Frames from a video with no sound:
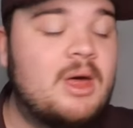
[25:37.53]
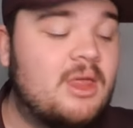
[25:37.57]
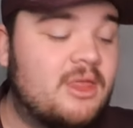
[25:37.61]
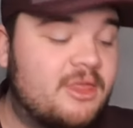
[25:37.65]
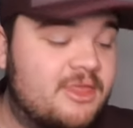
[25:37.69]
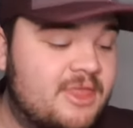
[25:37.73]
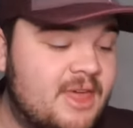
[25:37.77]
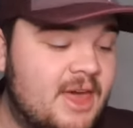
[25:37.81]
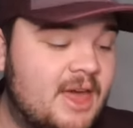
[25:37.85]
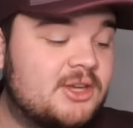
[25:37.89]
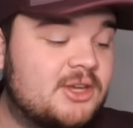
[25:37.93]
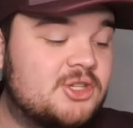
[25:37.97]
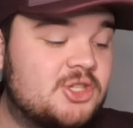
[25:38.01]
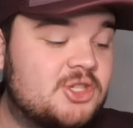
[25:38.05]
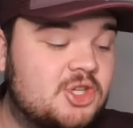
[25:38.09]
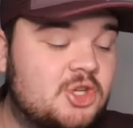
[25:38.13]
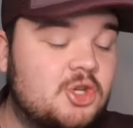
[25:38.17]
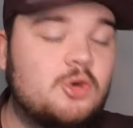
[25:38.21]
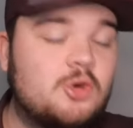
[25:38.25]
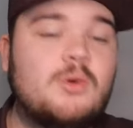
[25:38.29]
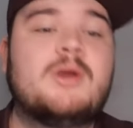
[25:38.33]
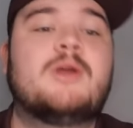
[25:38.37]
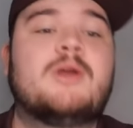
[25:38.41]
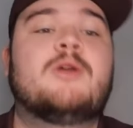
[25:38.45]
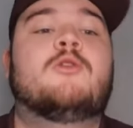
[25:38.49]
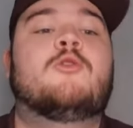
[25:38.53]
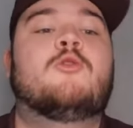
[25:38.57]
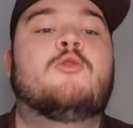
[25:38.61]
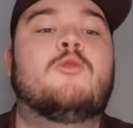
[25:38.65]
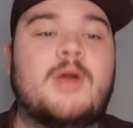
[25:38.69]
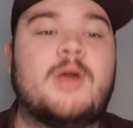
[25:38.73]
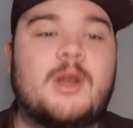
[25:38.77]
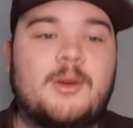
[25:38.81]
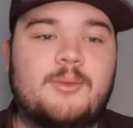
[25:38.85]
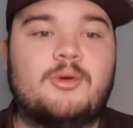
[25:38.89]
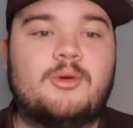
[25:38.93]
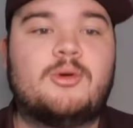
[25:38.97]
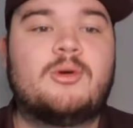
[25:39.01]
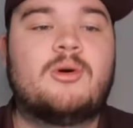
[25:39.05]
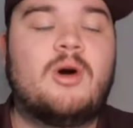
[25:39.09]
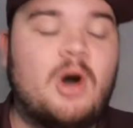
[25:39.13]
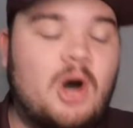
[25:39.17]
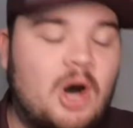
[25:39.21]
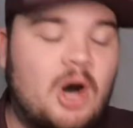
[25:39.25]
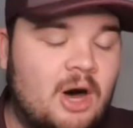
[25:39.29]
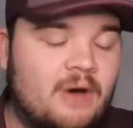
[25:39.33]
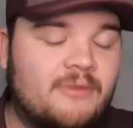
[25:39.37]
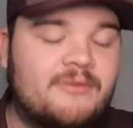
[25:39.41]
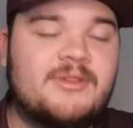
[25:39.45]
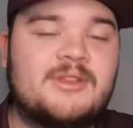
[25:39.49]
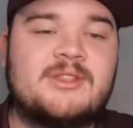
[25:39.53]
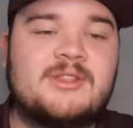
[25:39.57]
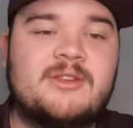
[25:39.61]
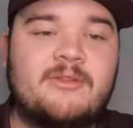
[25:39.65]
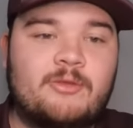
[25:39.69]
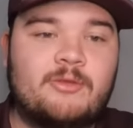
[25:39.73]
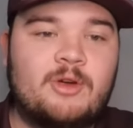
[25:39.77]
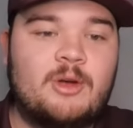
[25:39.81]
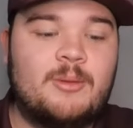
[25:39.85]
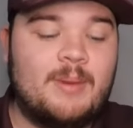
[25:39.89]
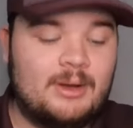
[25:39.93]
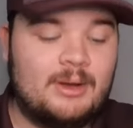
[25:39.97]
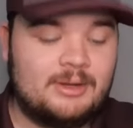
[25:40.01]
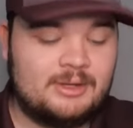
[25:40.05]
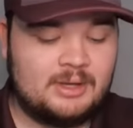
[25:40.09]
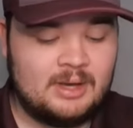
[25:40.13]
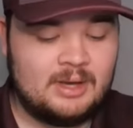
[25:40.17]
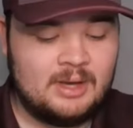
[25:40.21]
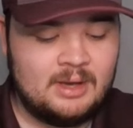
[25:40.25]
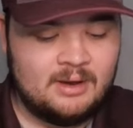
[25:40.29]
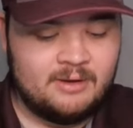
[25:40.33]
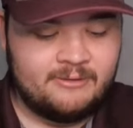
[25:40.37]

thanks to incredible offensive rebounding